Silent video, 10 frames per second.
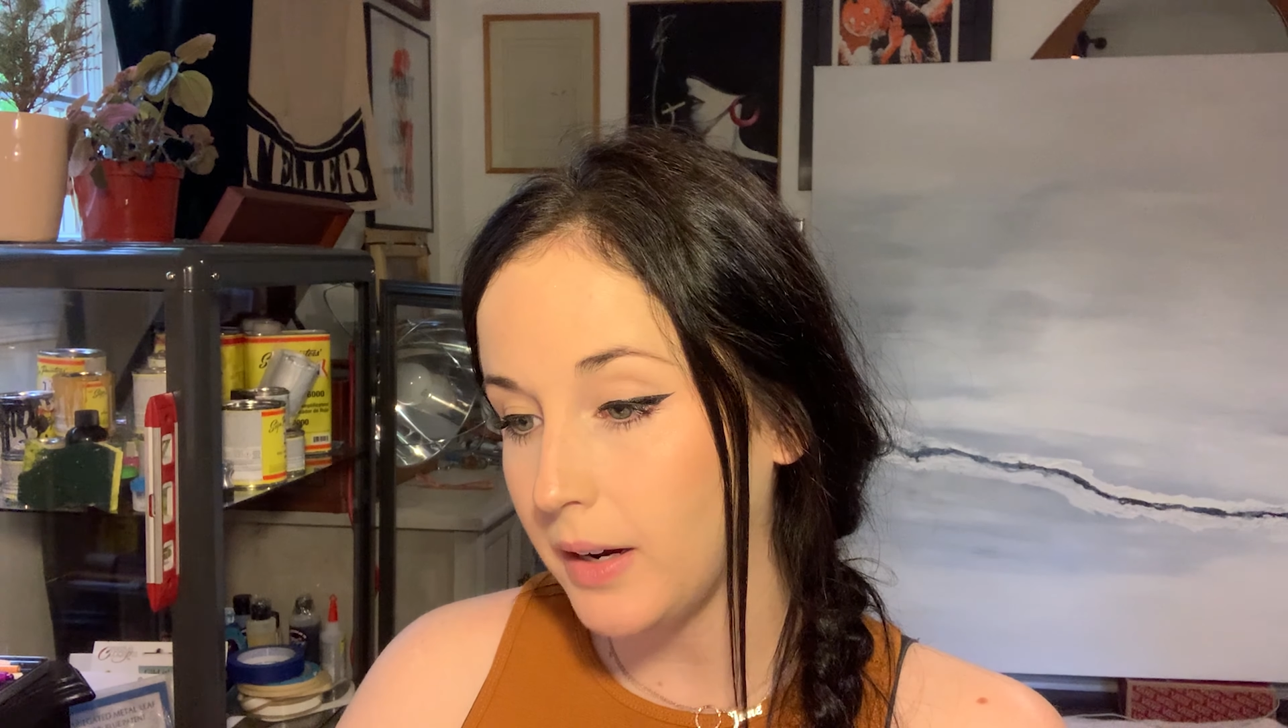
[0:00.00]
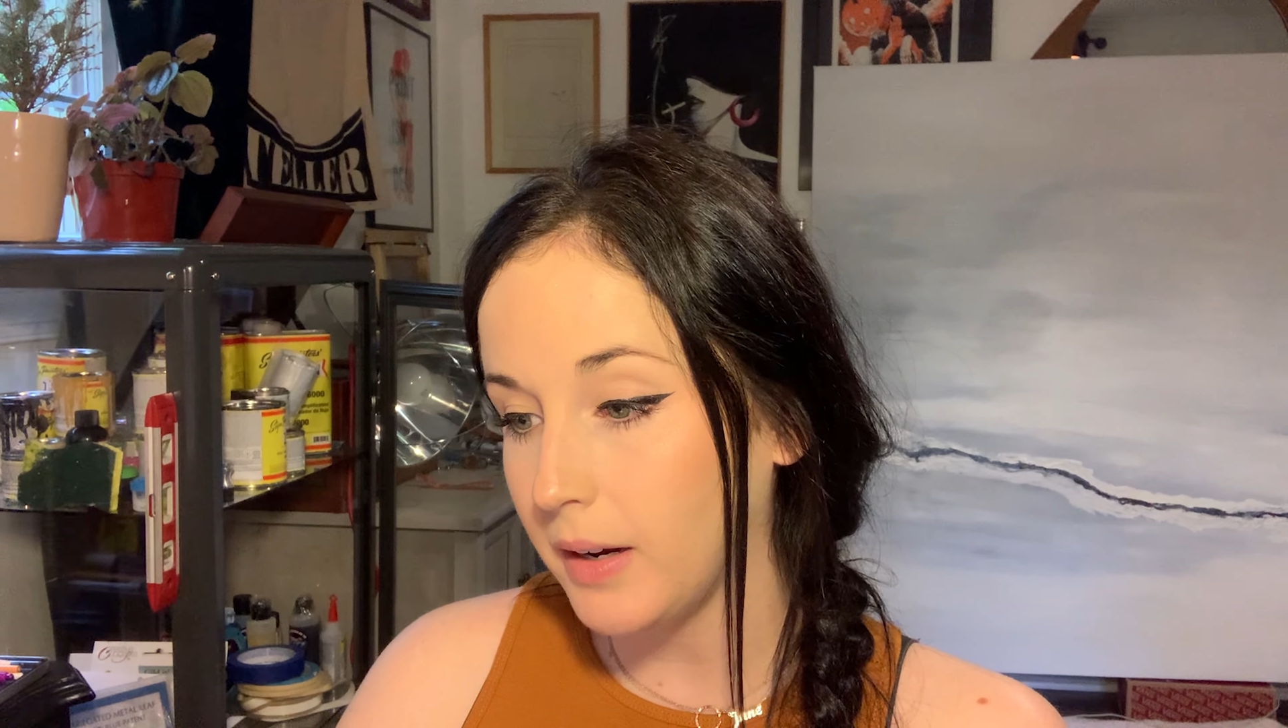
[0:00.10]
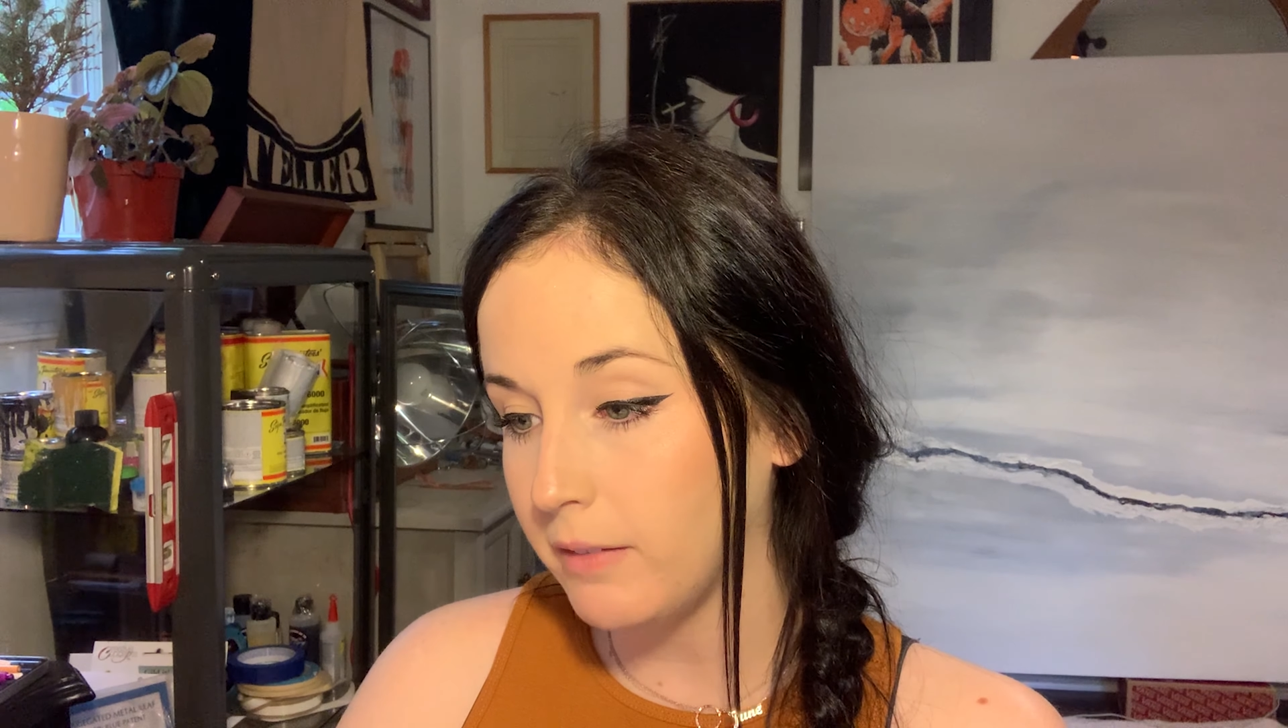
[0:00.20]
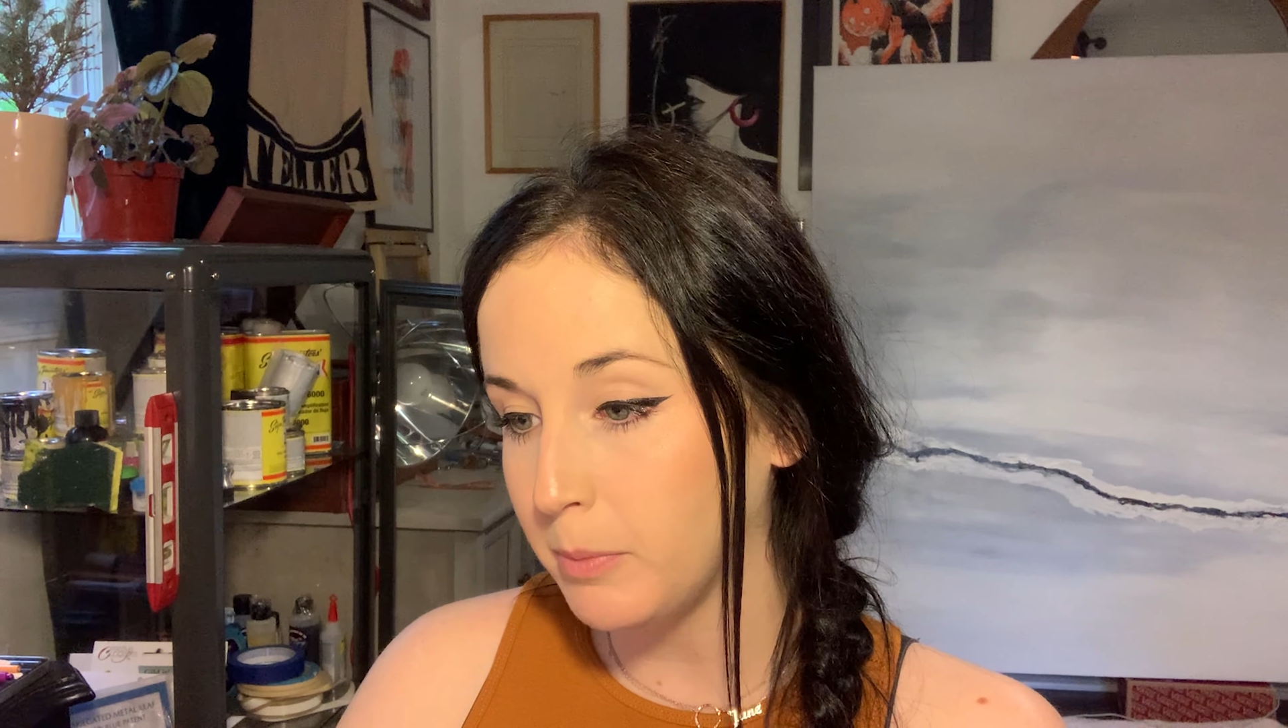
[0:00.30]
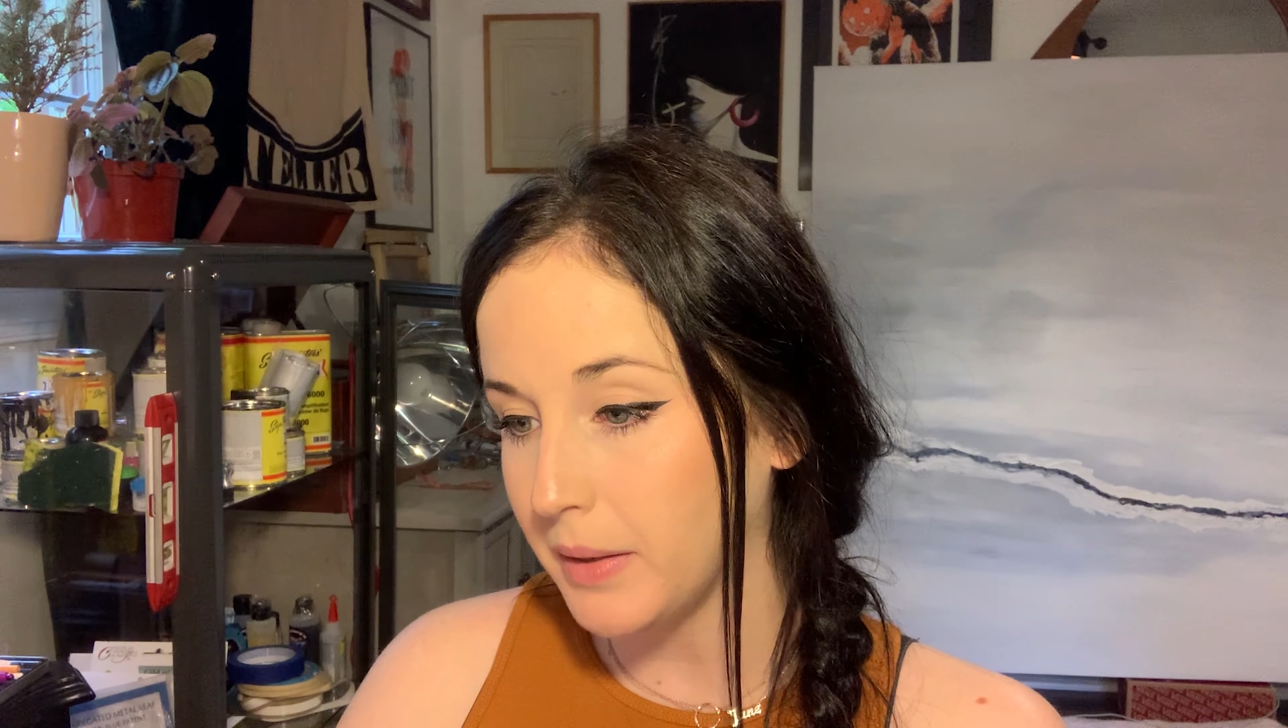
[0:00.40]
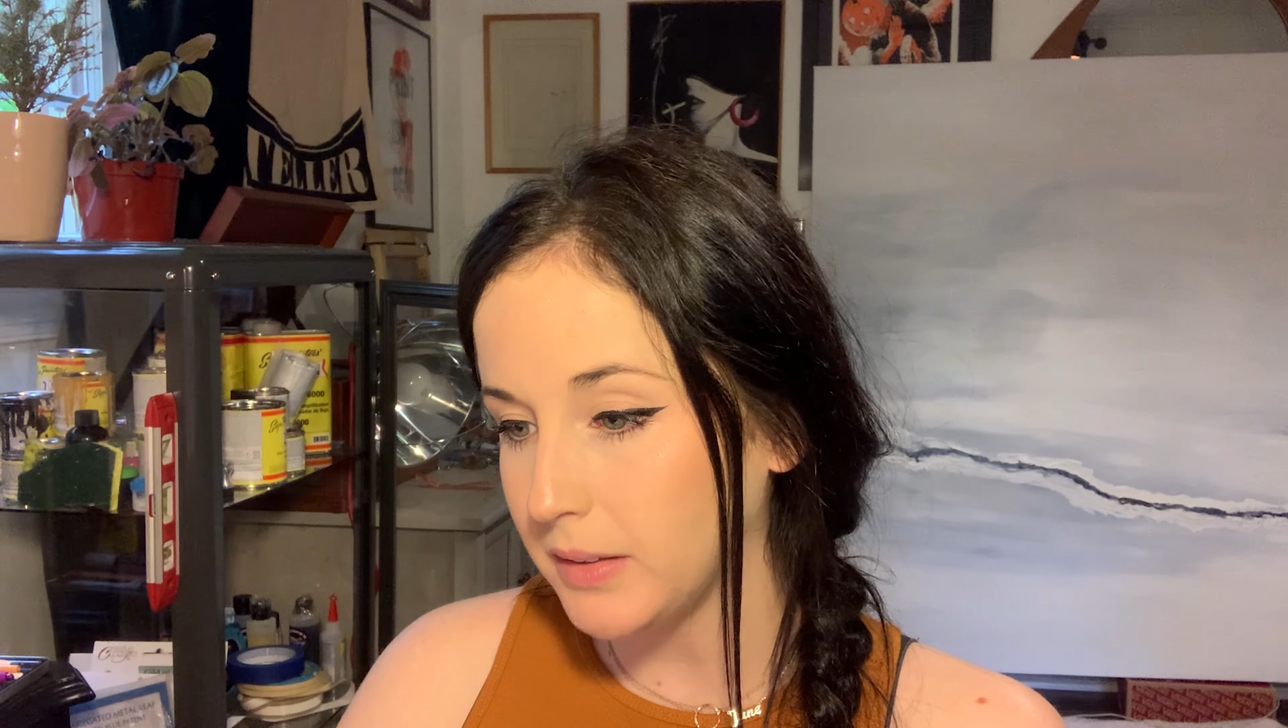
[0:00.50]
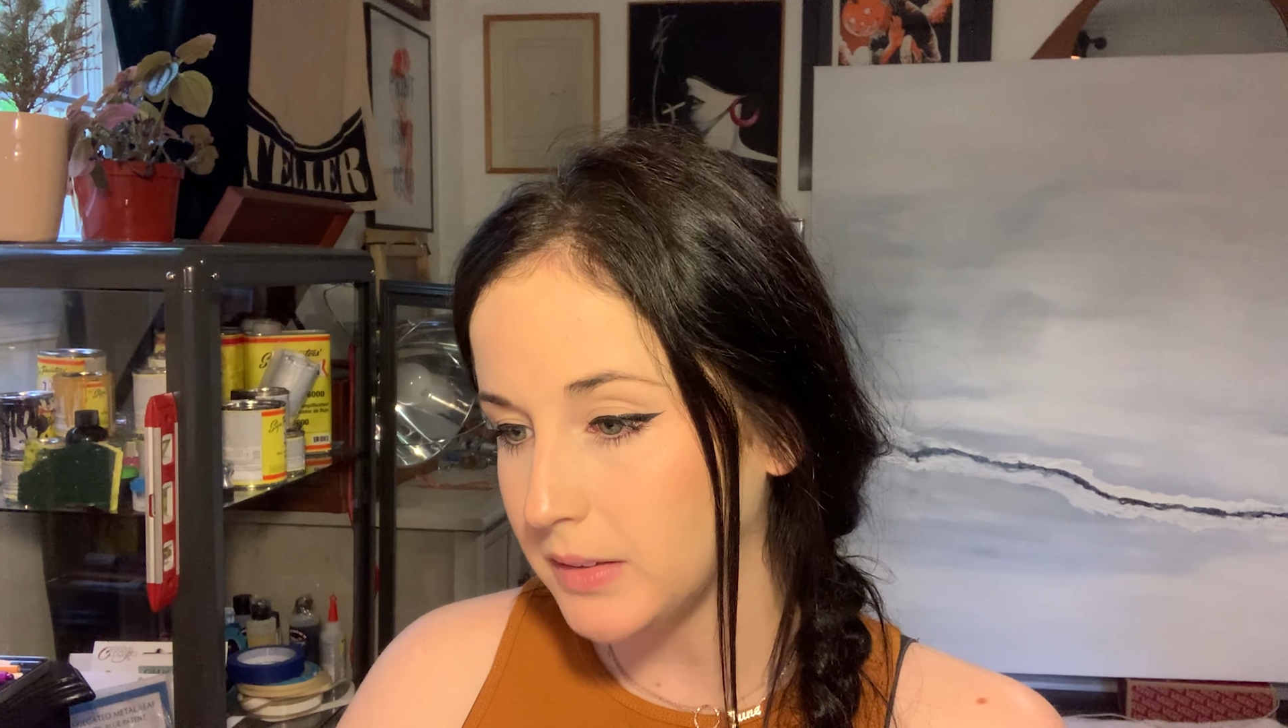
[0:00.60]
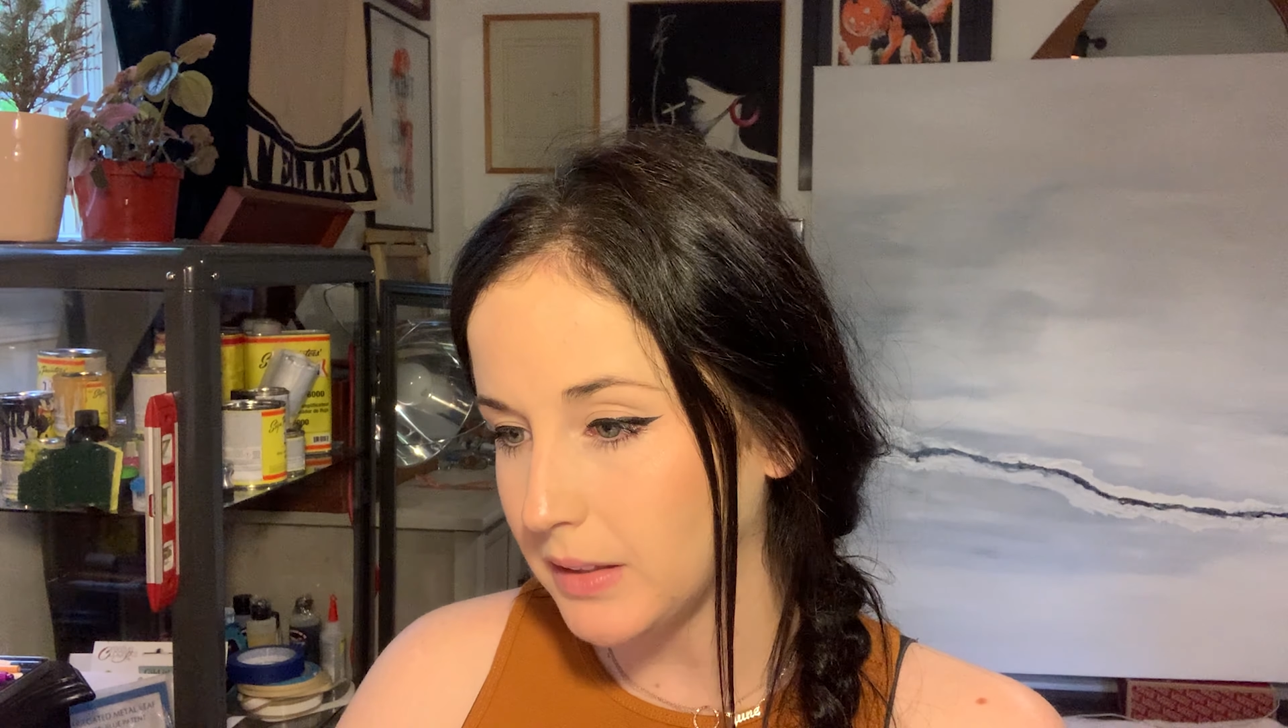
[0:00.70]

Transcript: everybody does